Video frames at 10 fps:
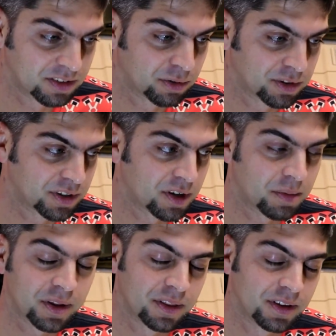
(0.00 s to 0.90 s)
What's good
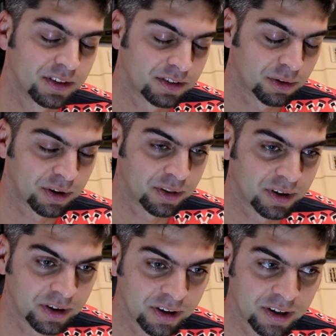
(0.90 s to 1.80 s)
about these, while
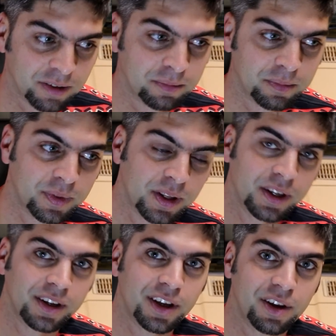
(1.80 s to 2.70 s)
they're
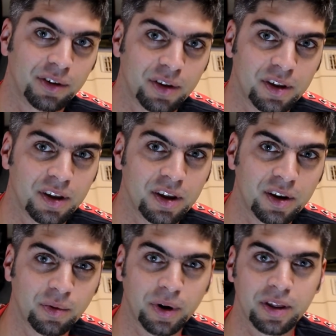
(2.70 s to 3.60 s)

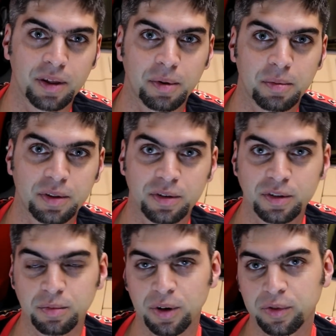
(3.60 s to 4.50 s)
in a way they might be too
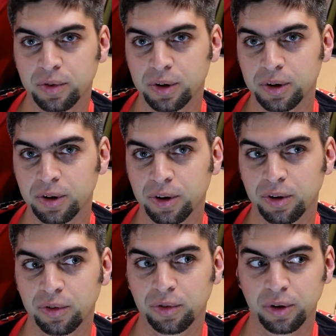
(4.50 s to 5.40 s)
small for
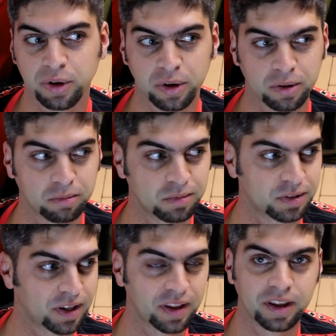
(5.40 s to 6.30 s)

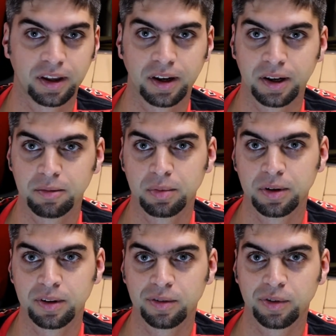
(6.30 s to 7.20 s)
say like
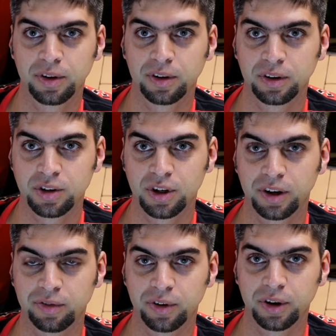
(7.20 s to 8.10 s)
putting in the front of the
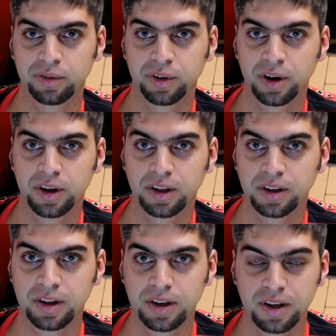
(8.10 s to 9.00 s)
truck for hunting,
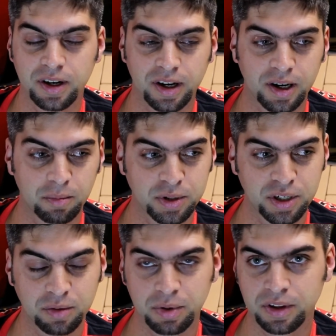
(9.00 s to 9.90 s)
but
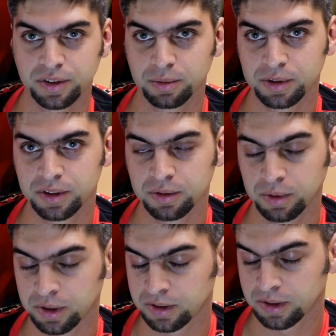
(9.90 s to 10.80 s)
you can put these almost
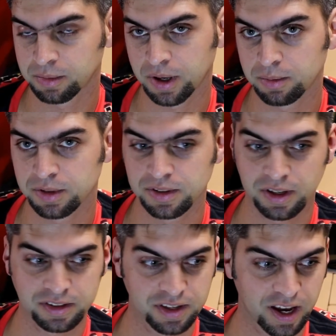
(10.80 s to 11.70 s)
anywhere. Sometimes it's
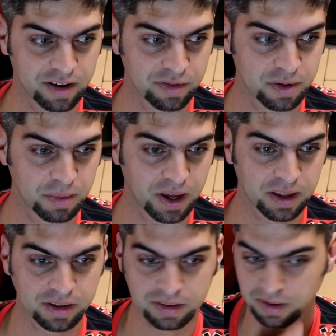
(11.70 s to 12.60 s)
nice to have them
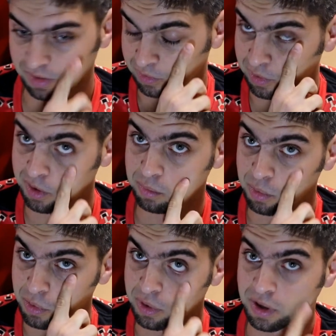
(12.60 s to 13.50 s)
at the running
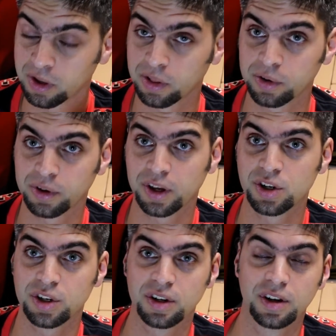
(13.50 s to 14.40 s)
board
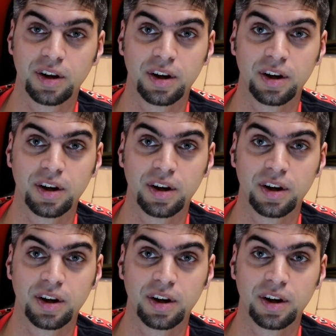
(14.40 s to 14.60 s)
location.